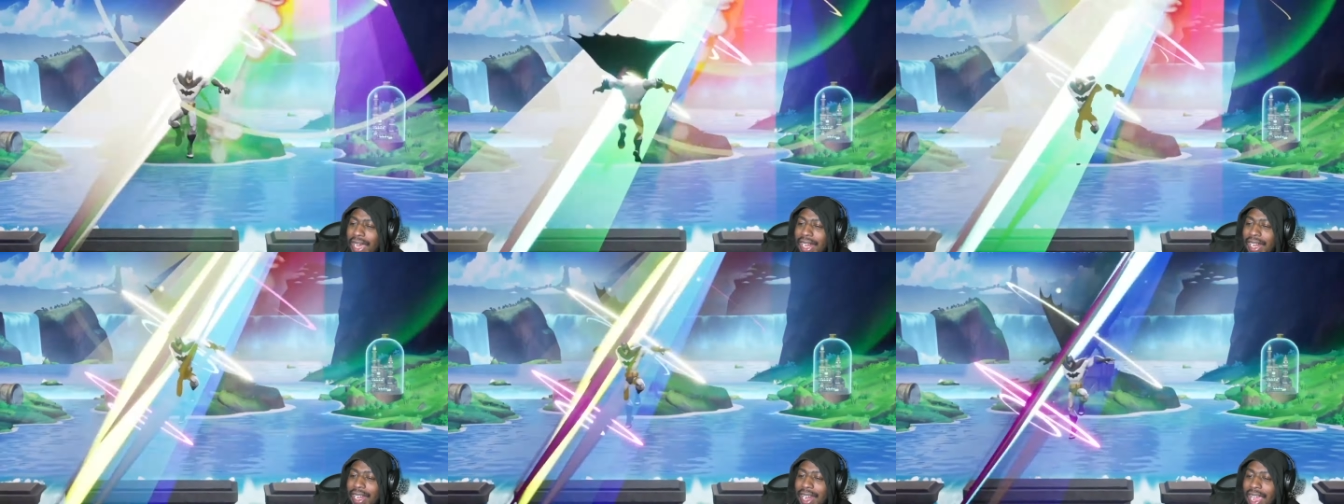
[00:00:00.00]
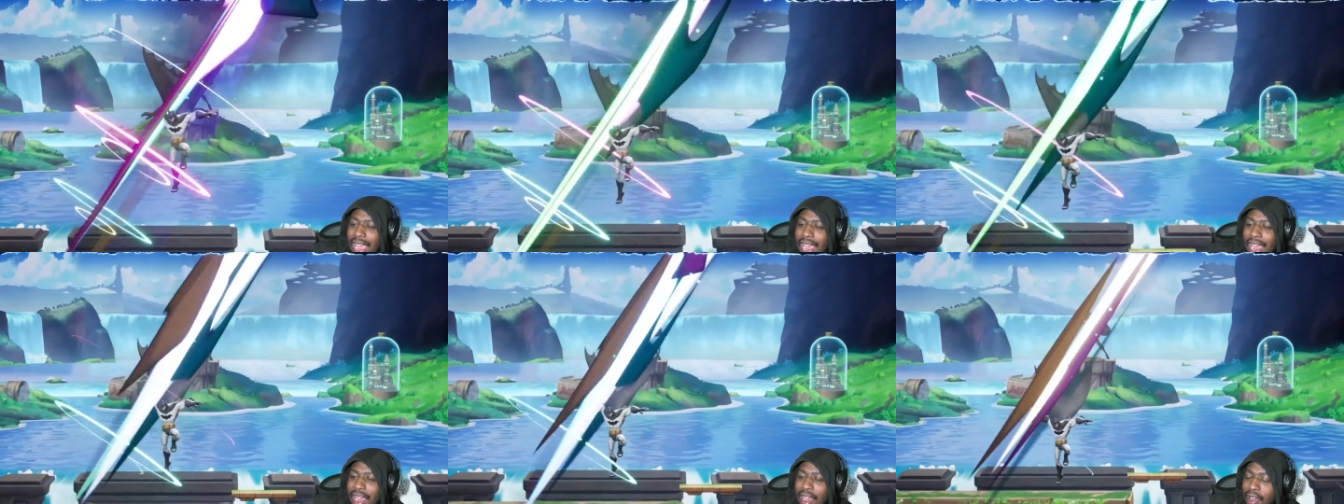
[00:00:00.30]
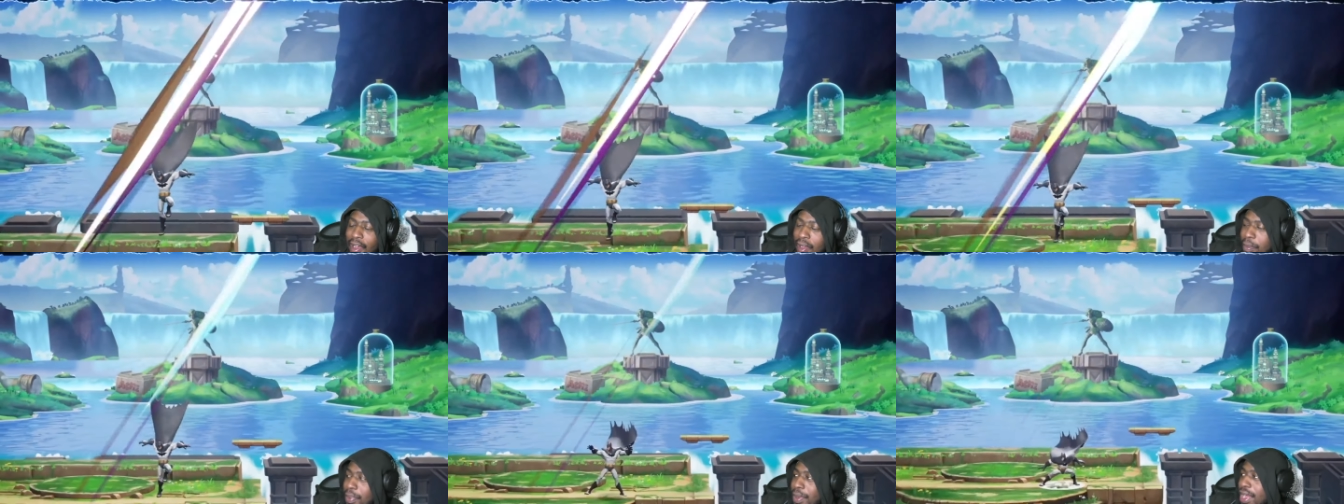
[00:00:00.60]

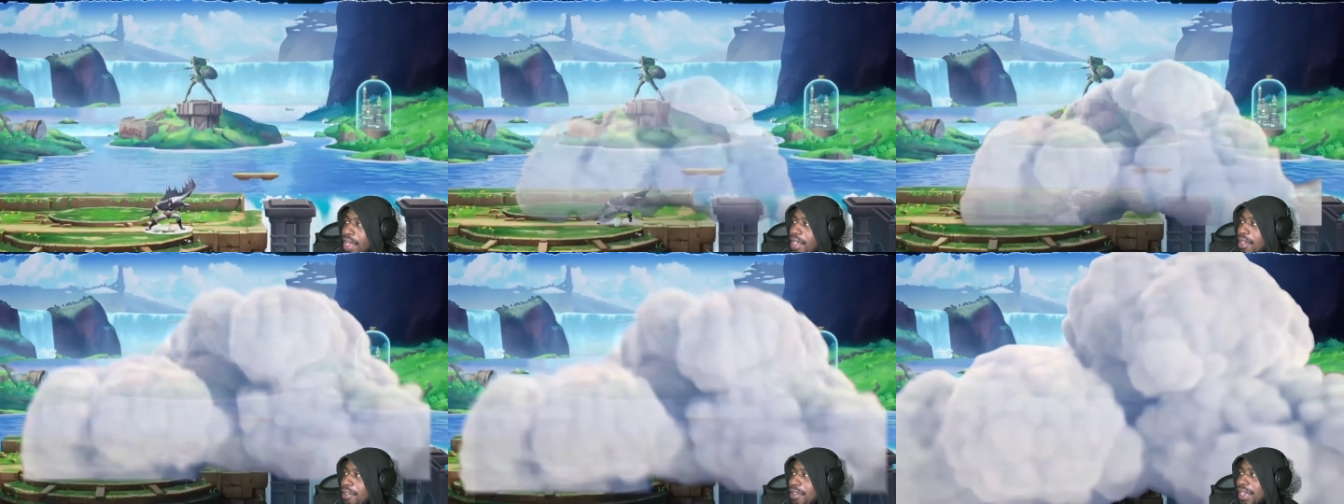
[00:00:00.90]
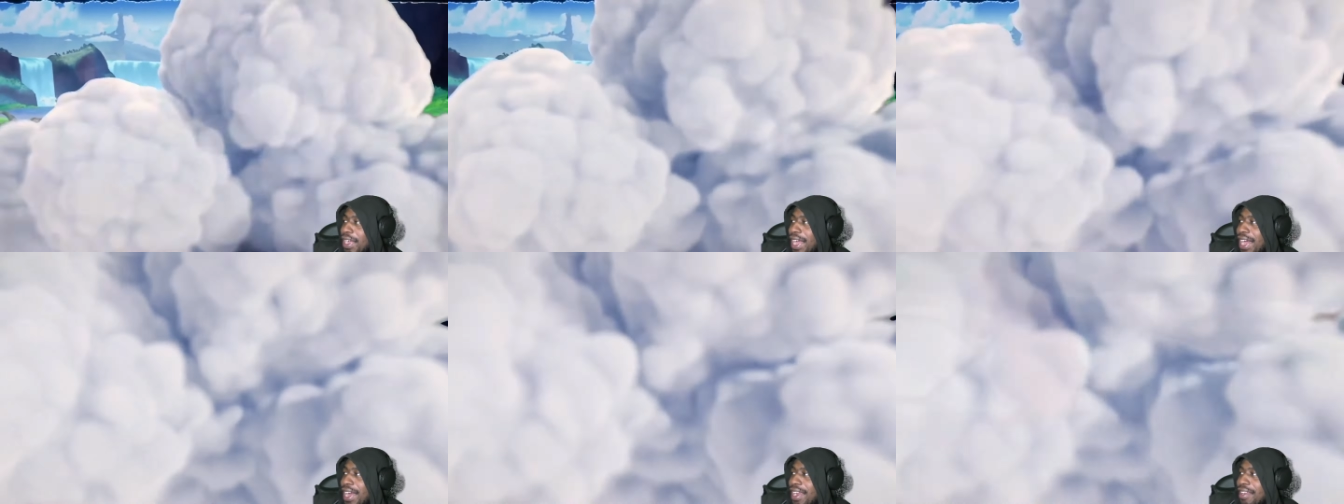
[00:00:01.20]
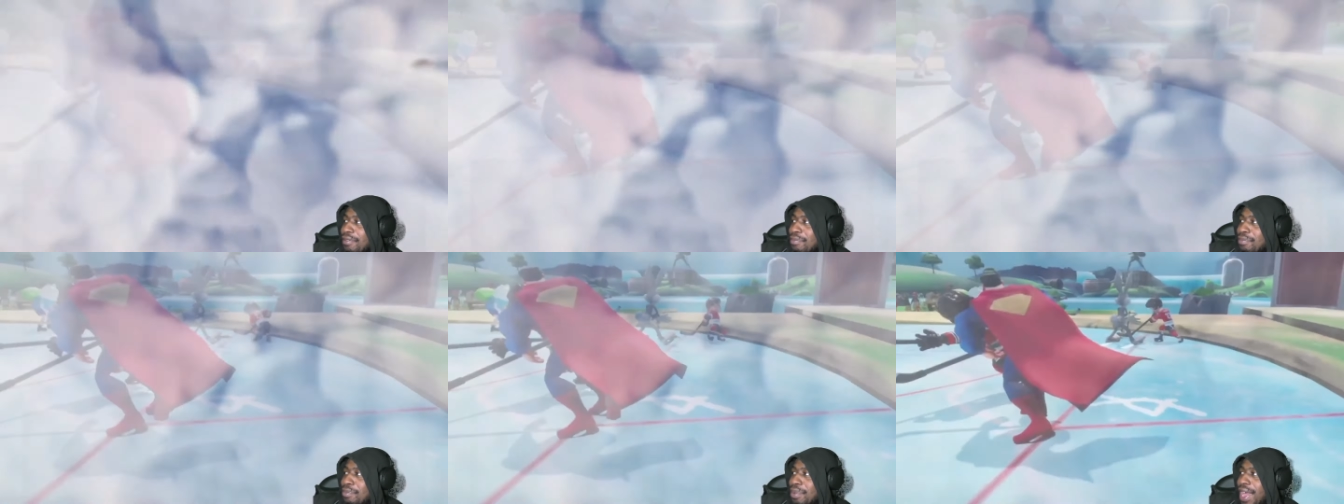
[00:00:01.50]
air parry out of
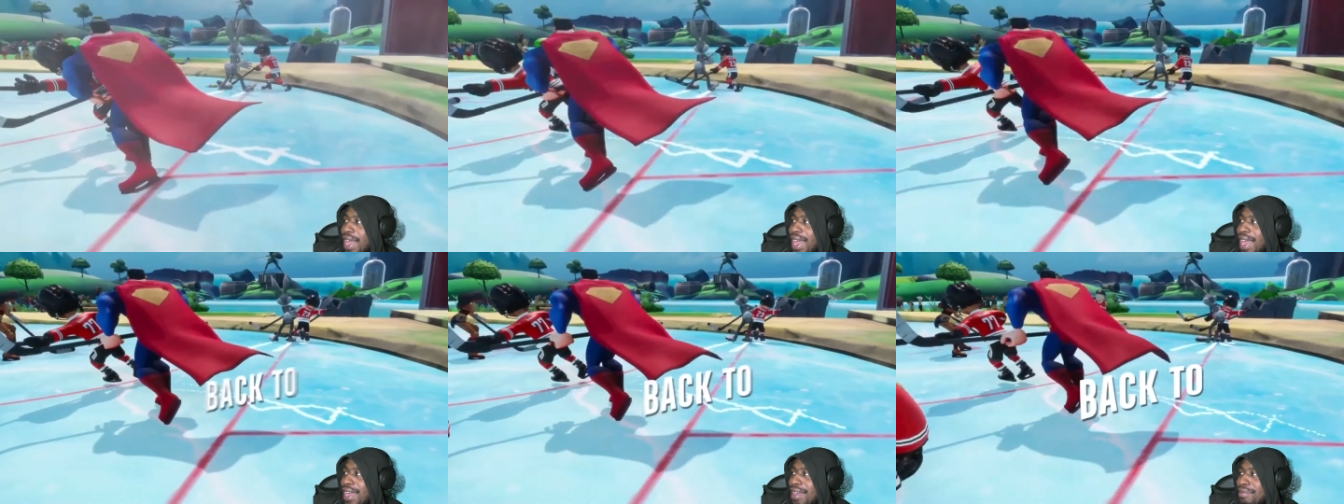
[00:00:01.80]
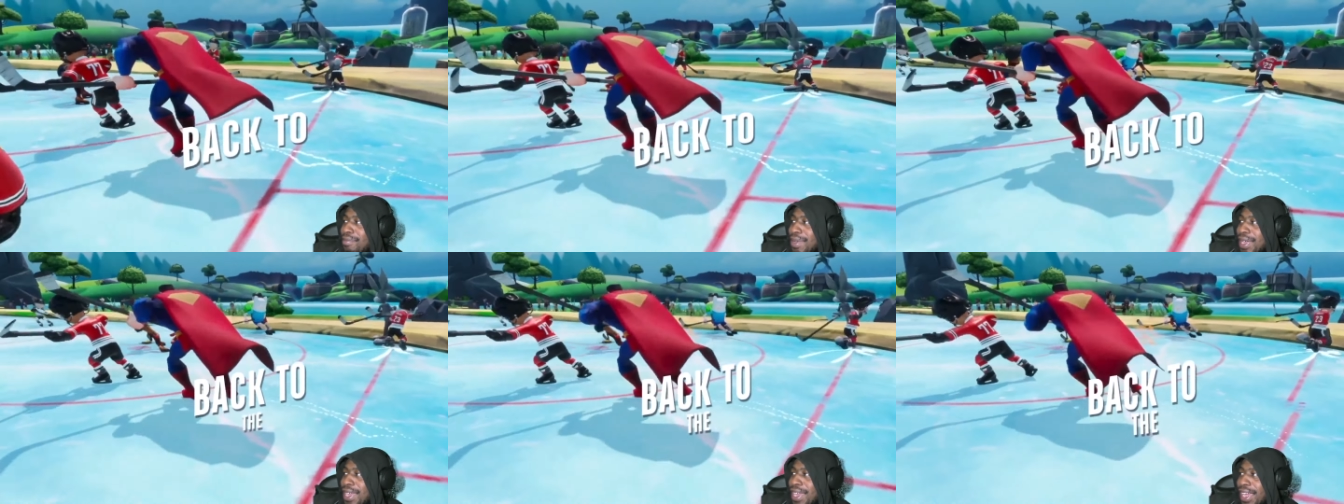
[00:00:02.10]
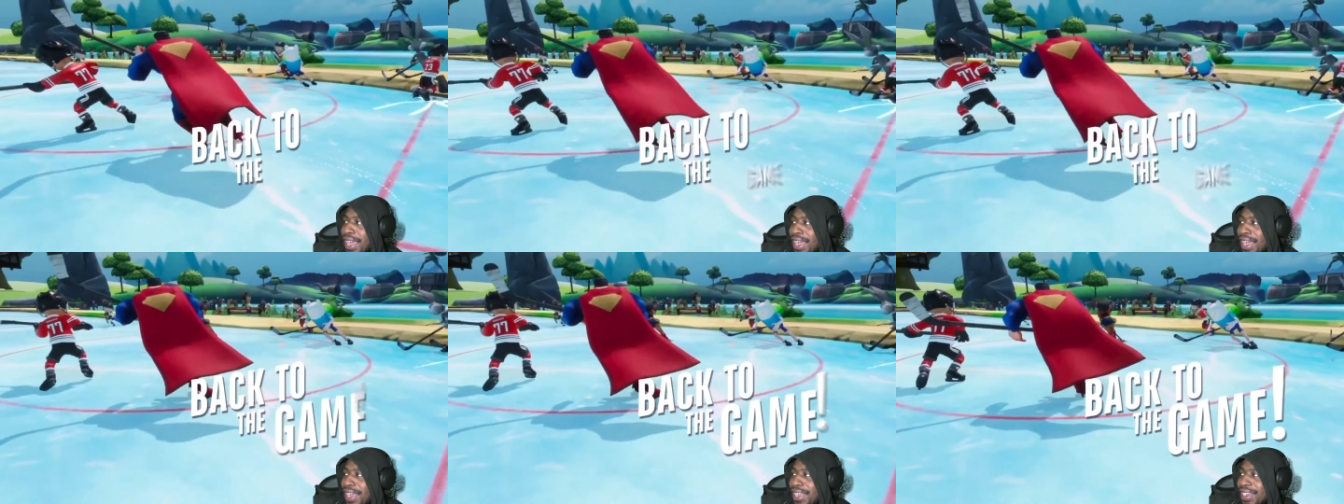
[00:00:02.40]
Batman.